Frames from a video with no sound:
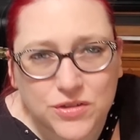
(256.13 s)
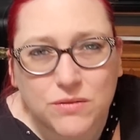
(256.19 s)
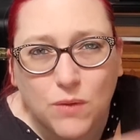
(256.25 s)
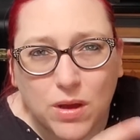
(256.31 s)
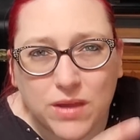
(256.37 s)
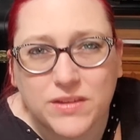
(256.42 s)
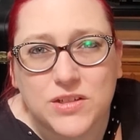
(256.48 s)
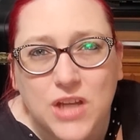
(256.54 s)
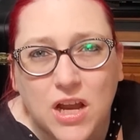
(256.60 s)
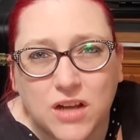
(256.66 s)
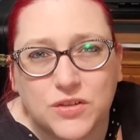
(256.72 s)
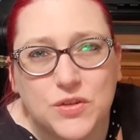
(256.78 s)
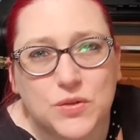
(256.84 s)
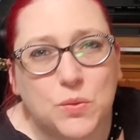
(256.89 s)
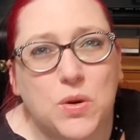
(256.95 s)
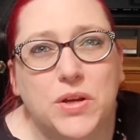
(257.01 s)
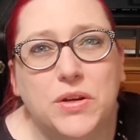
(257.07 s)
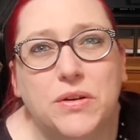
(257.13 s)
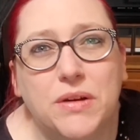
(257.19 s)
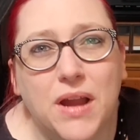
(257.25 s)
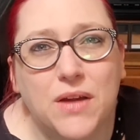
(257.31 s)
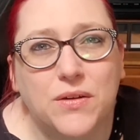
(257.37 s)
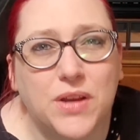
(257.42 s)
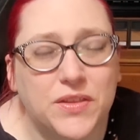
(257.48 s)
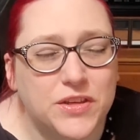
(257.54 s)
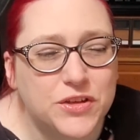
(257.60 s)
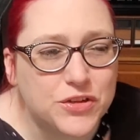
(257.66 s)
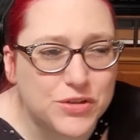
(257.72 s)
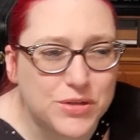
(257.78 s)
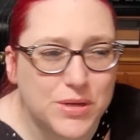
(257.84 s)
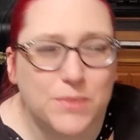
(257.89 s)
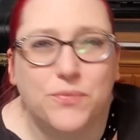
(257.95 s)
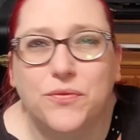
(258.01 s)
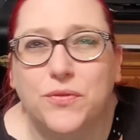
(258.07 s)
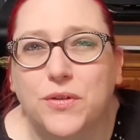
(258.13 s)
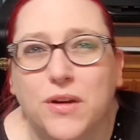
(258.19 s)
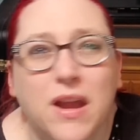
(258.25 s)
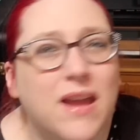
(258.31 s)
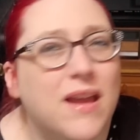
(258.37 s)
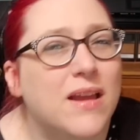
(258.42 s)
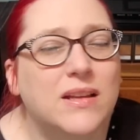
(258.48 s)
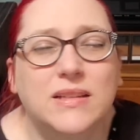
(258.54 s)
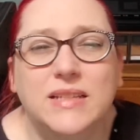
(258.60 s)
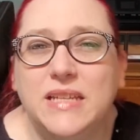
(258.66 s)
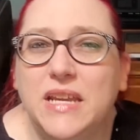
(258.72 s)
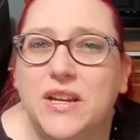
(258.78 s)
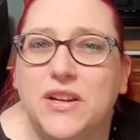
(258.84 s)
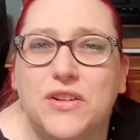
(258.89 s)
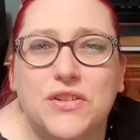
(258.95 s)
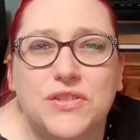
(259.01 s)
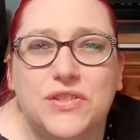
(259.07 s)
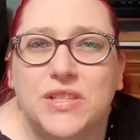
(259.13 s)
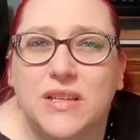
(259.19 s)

while the Doctor's wandering around on the ship for years.